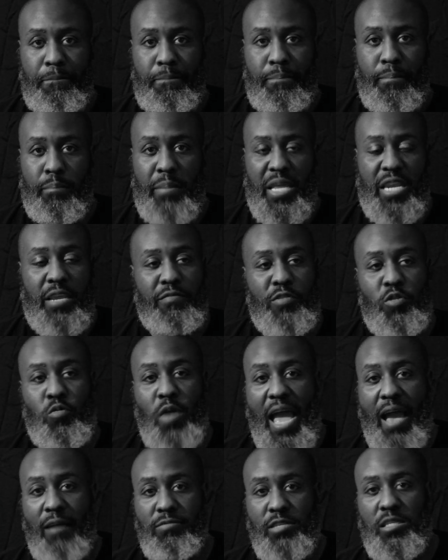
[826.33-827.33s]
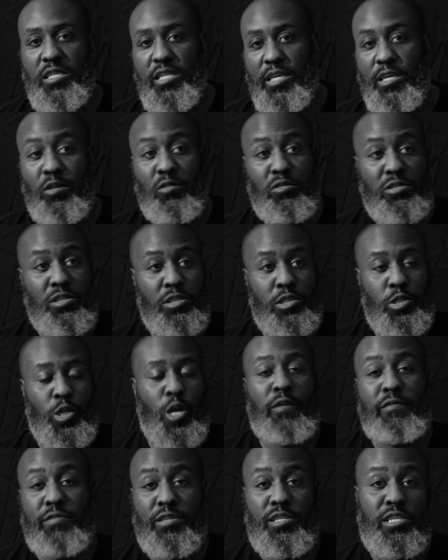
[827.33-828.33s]
Many of you have skills and
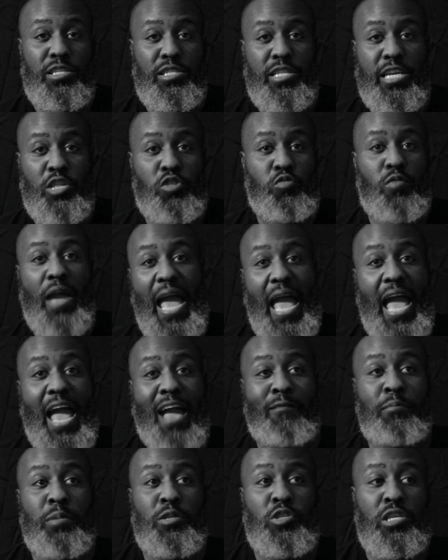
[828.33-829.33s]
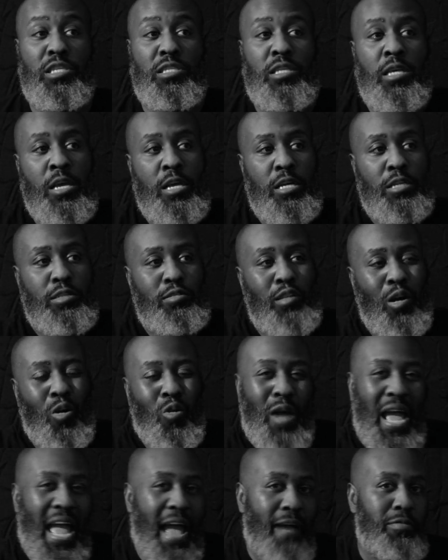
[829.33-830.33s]
services that you have, but just
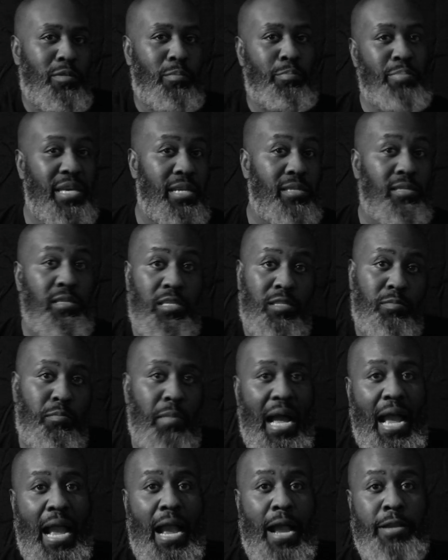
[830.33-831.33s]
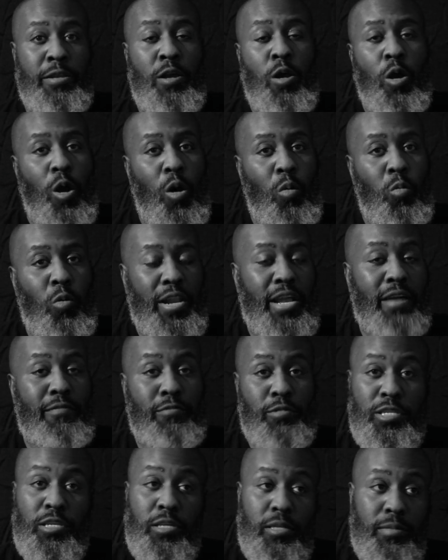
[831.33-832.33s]
don't have the business mind or
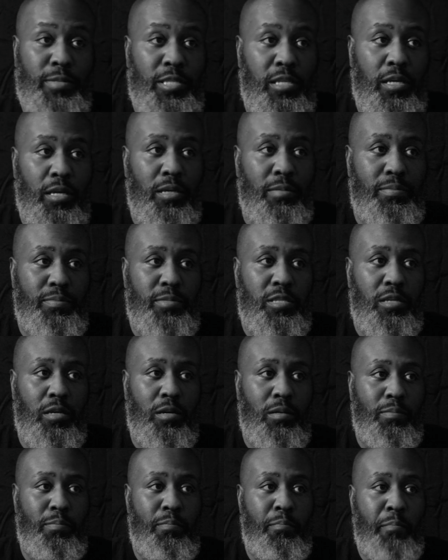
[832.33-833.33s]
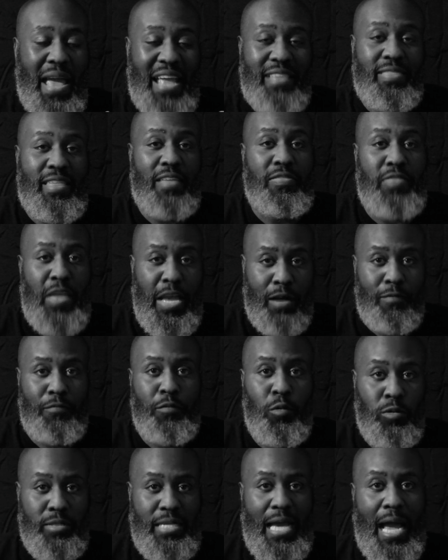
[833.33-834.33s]
whatever to make that thing a
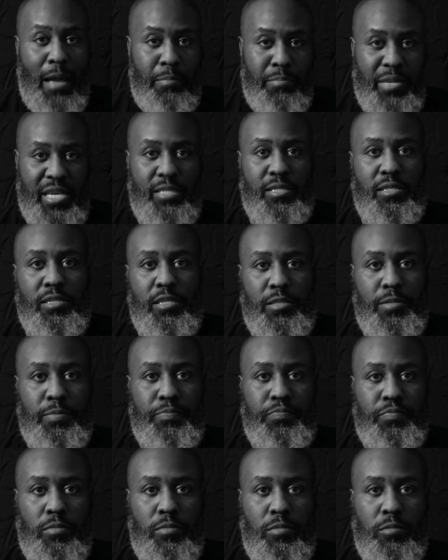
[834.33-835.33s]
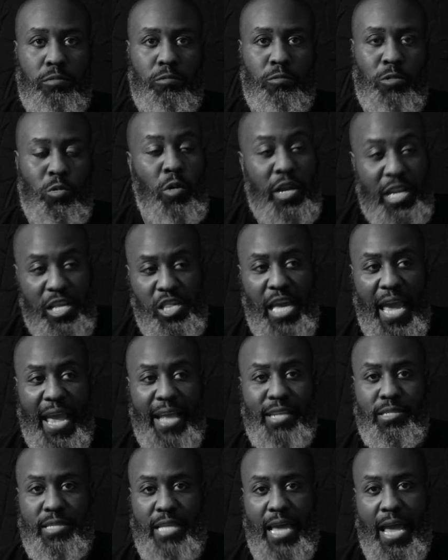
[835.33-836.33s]
full-time business. We want to
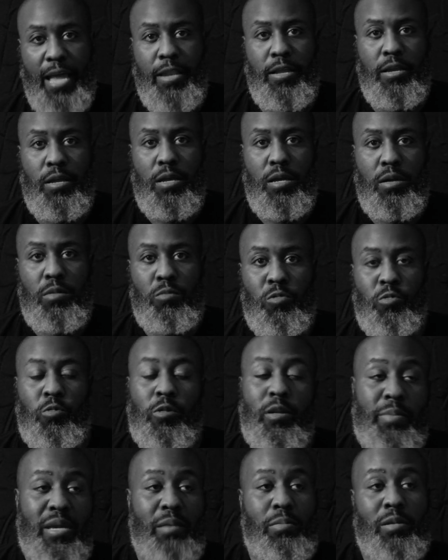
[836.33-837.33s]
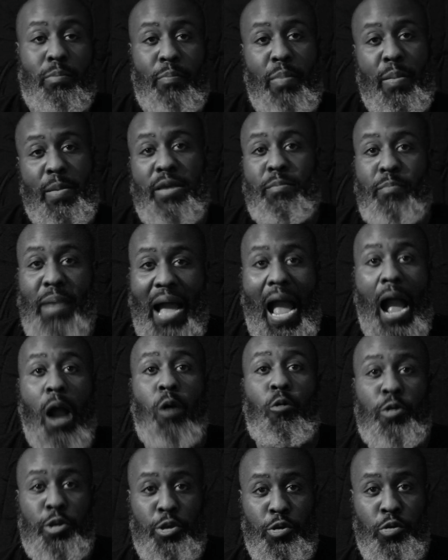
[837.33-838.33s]
change that. We want to be able to
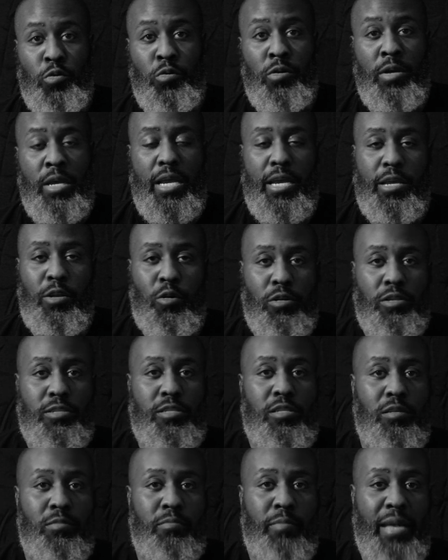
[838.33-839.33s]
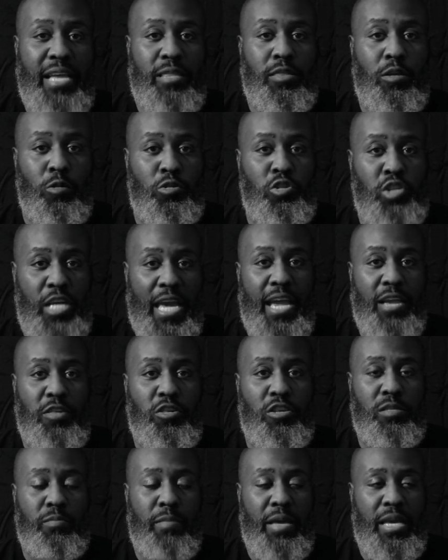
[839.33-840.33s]
empower you in order to make those
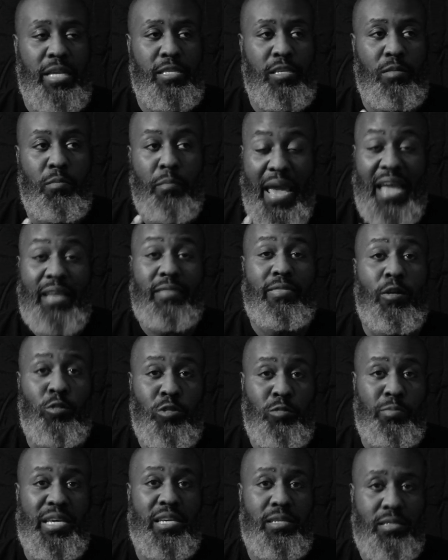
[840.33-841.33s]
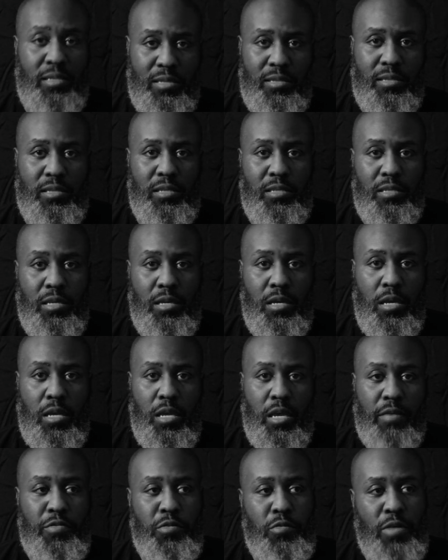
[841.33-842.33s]
changes and to make those businesses.
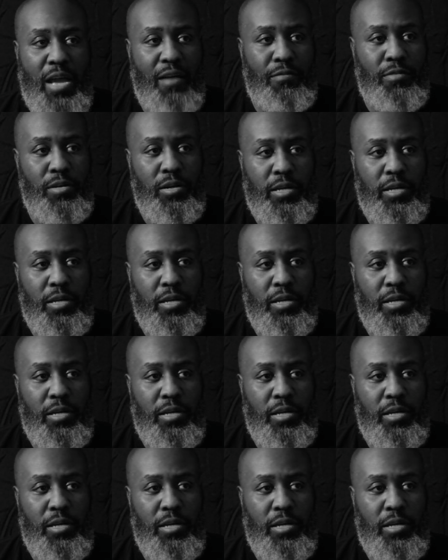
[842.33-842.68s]
If you want